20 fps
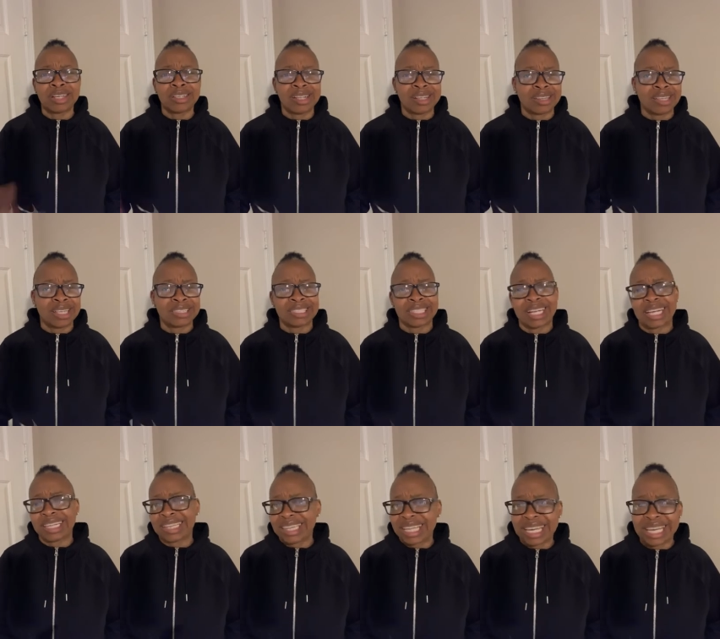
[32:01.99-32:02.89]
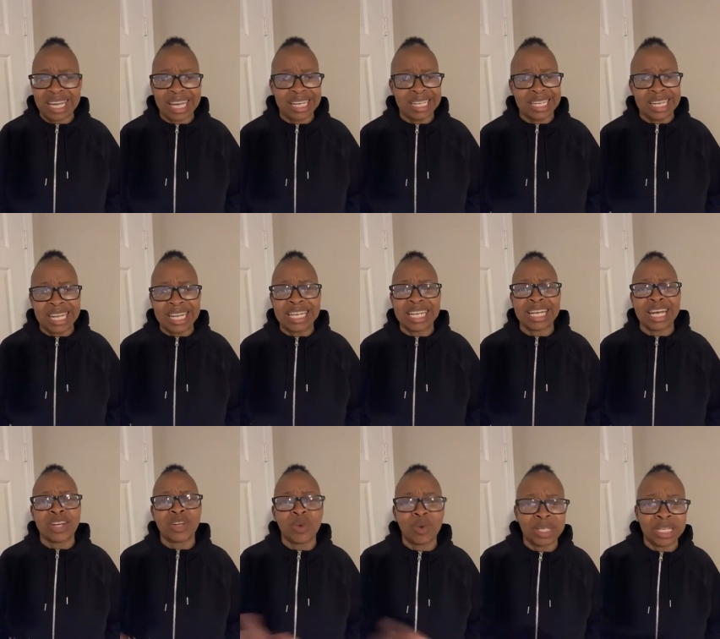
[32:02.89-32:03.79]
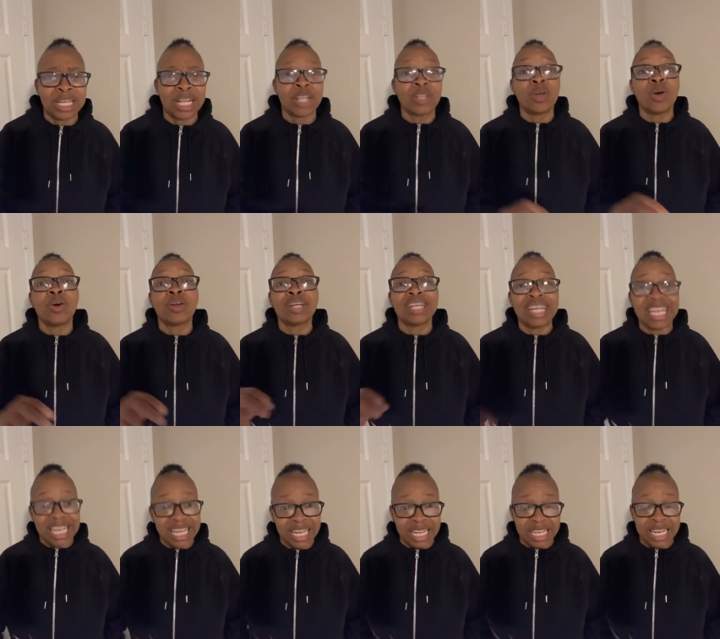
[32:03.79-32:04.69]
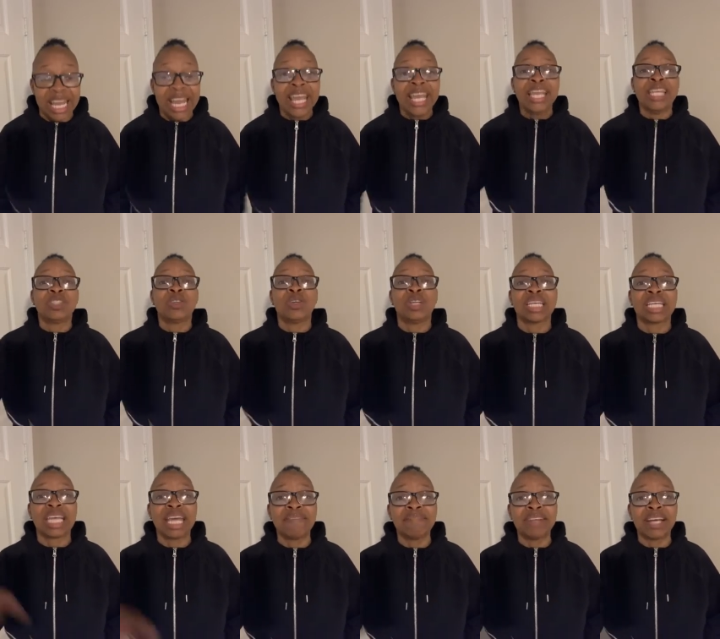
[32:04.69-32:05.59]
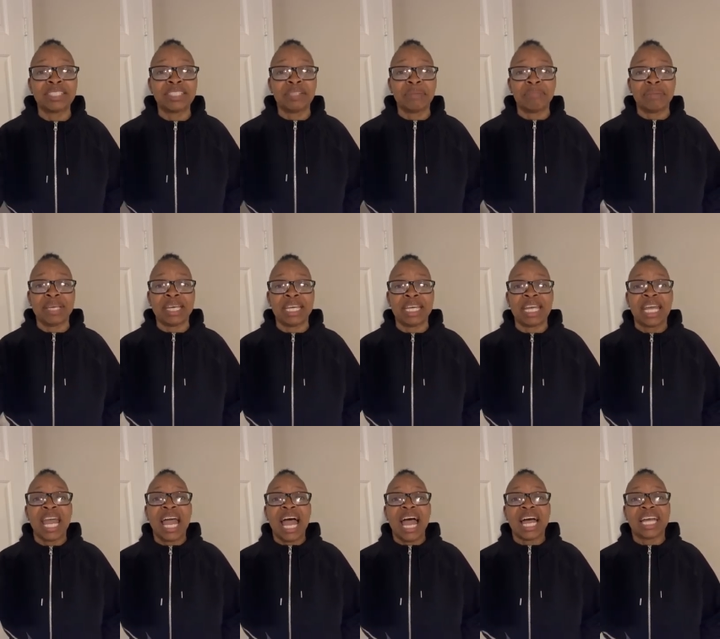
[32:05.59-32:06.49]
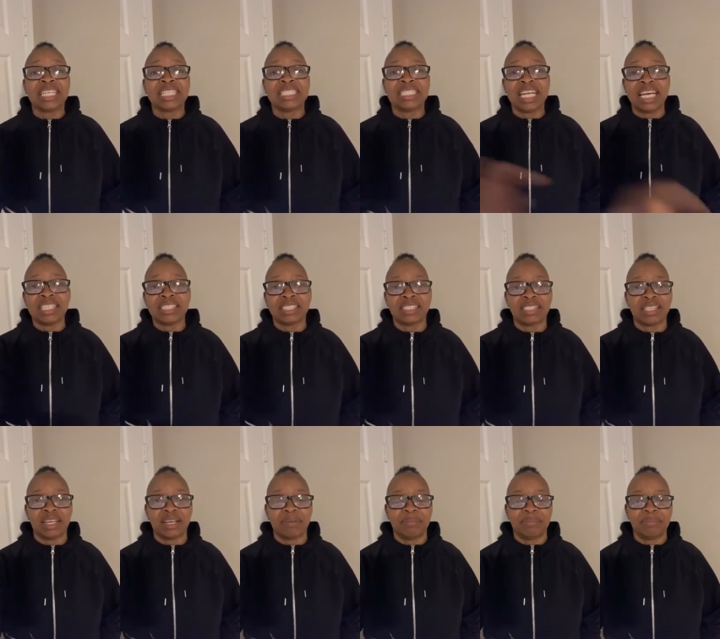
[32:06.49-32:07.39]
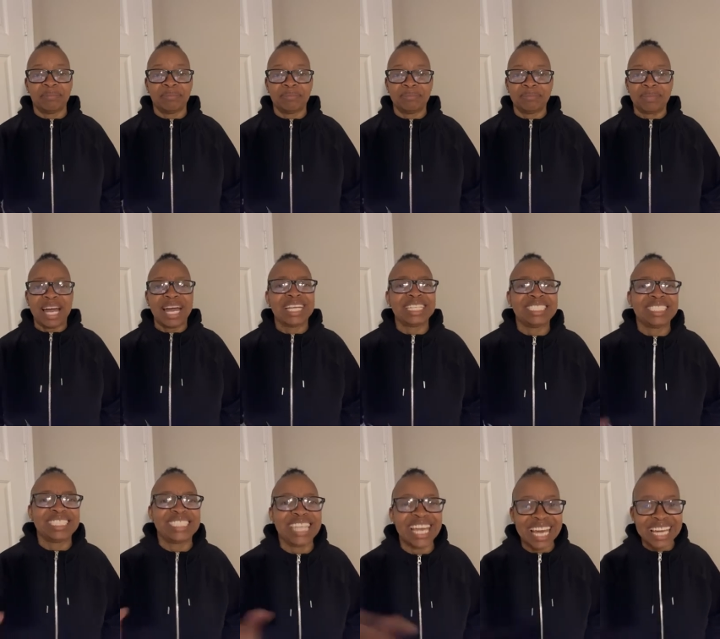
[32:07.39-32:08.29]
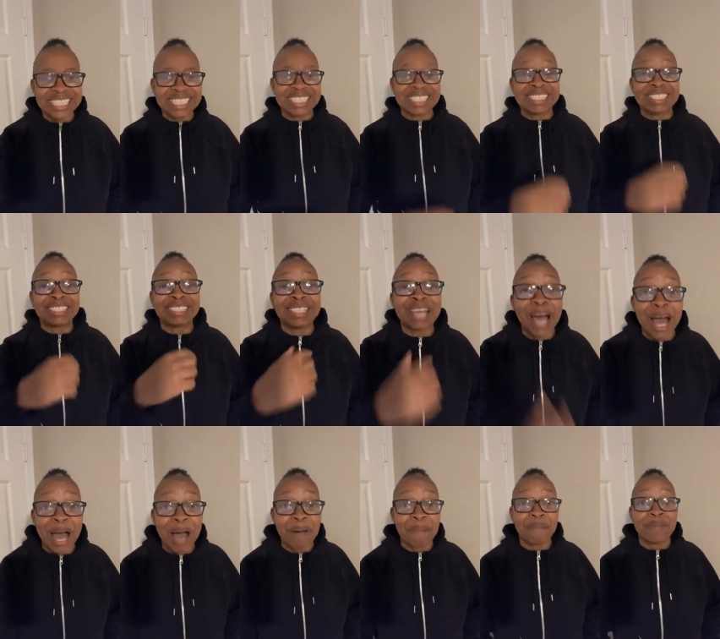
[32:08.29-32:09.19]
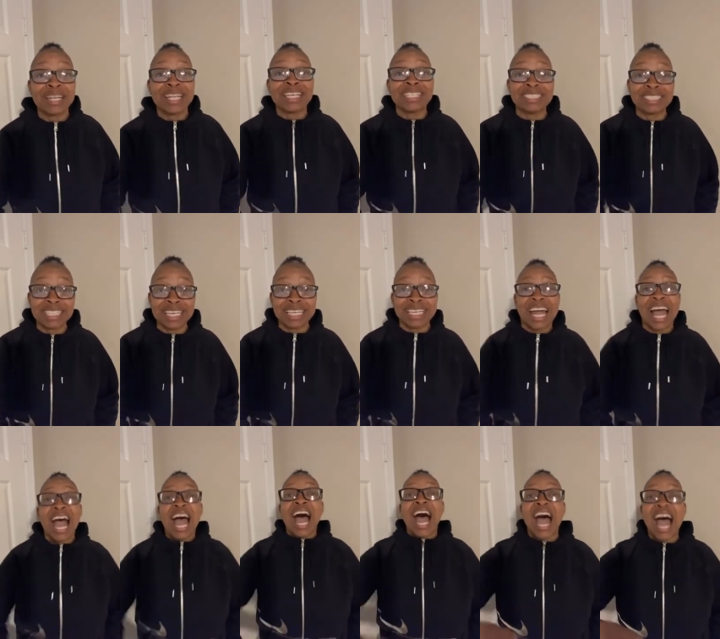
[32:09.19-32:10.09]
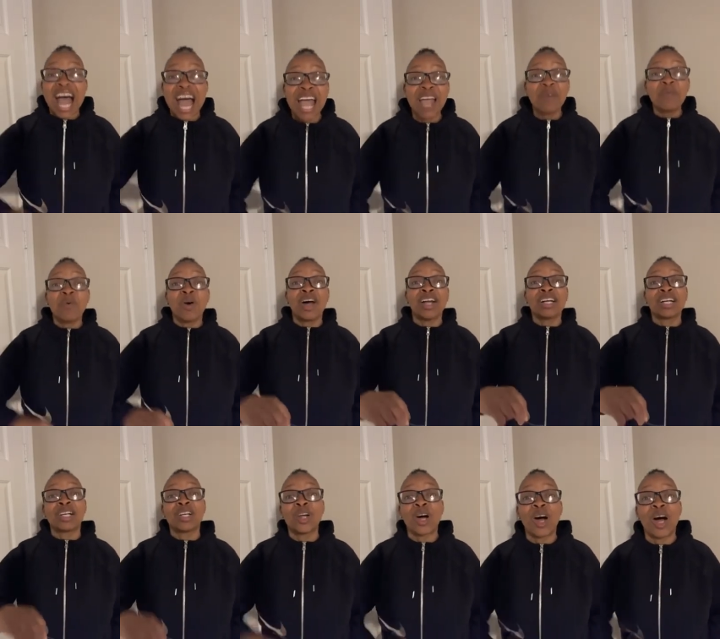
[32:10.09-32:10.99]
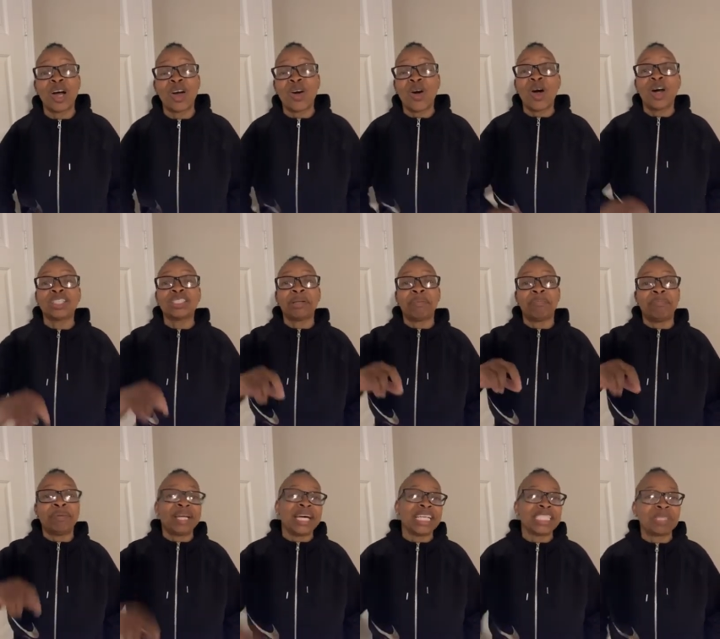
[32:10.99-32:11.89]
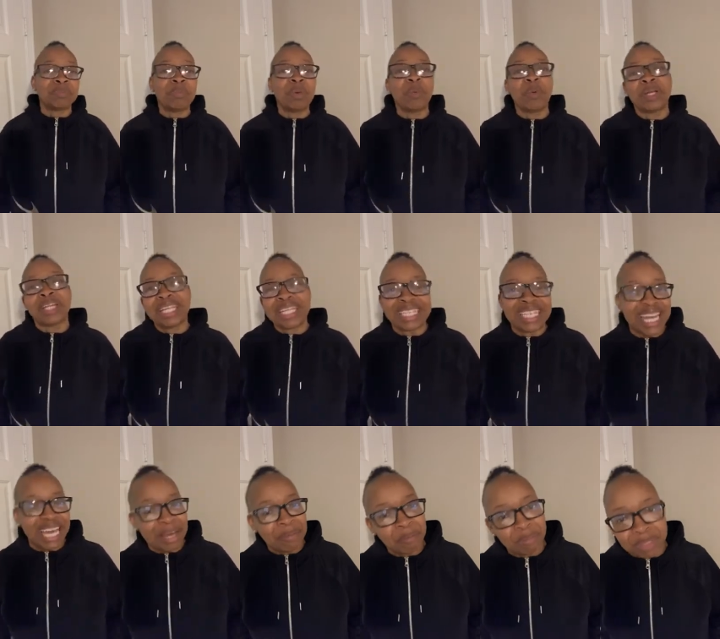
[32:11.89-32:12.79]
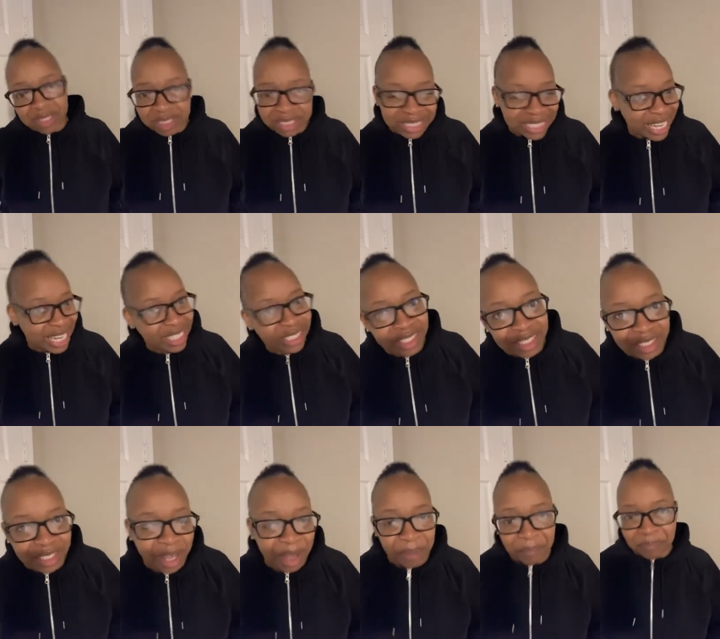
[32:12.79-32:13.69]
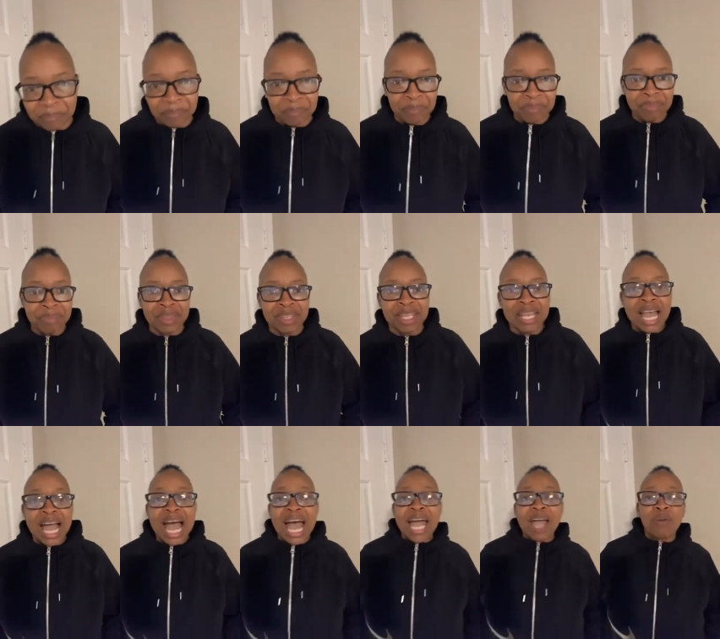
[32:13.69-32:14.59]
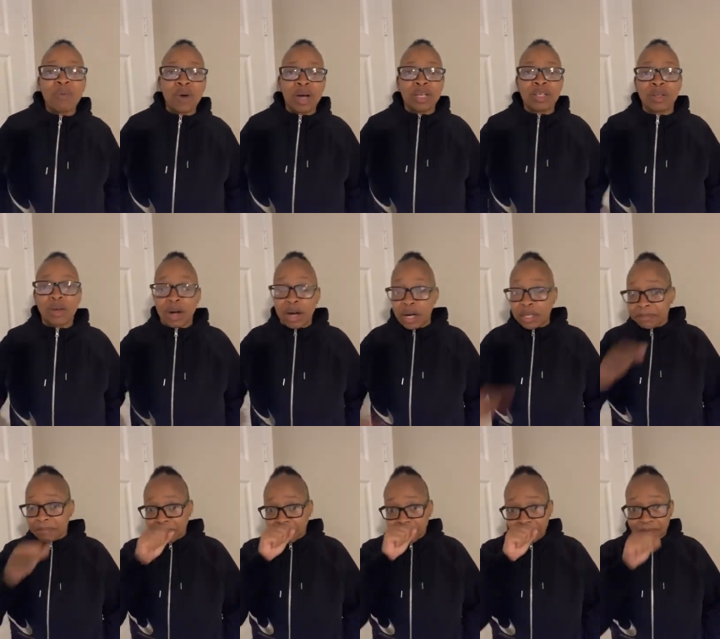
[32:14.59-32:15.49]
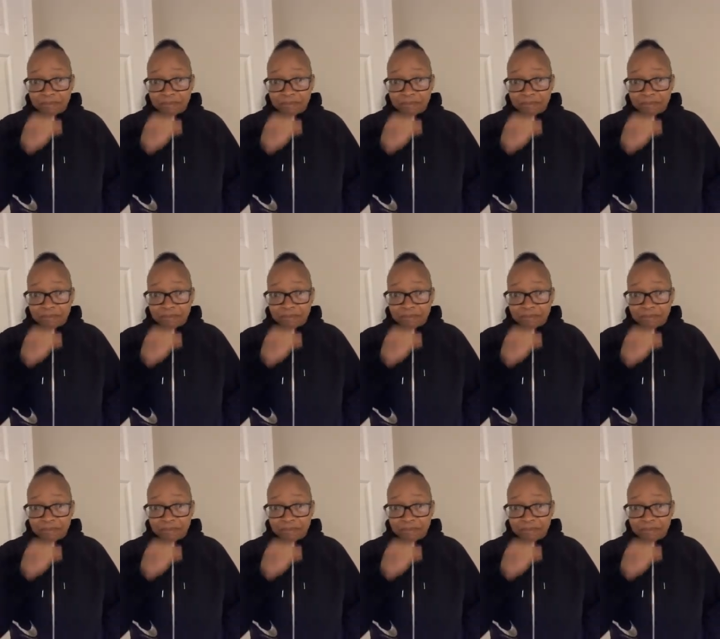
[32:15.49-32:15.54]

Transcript: other things that I think I need that I know that I don't need. He's going to give that to me and then some. And then some. Listen, I want God to bless me with a then some. I want God,